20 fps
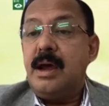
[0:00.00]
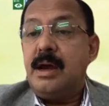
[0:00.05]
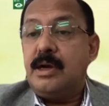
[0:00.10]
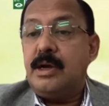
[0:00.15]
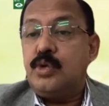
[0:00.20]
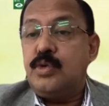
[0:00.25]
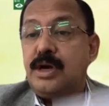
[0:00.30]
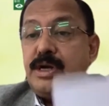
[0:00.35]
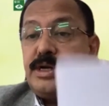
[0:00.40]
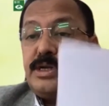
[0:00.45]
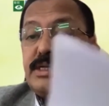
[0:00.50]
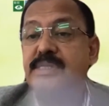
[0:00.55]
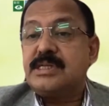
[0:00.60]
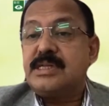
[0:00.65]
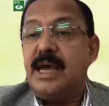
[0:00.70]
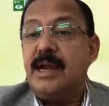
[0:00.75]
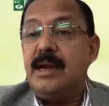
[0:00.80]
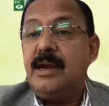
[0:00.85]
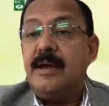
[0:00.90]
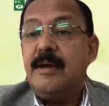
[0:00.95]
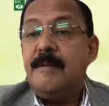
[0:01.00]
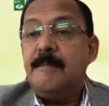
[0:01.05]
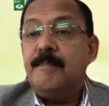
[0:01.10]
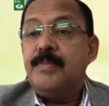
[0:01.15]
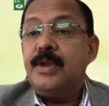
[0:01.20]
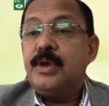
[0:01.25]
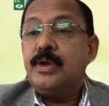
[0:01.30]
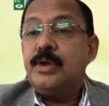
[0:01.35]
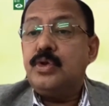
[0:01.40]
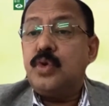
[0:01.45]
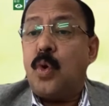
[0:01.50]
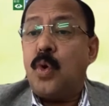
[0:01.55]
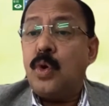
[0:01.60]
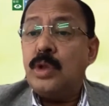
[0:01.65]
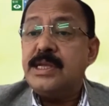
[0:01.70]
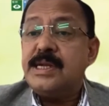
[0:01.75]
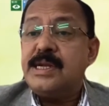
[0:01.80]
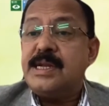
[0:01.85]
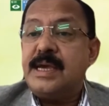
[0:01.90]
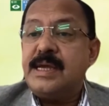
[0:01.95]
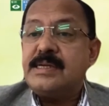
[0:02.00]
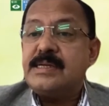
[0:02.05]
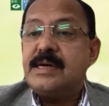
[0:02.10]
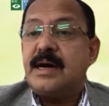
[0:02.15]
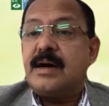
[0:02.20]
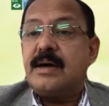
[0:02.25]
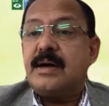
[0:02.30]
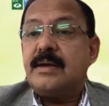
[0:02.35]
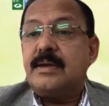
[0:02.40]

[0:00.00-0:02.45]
to understand all the data,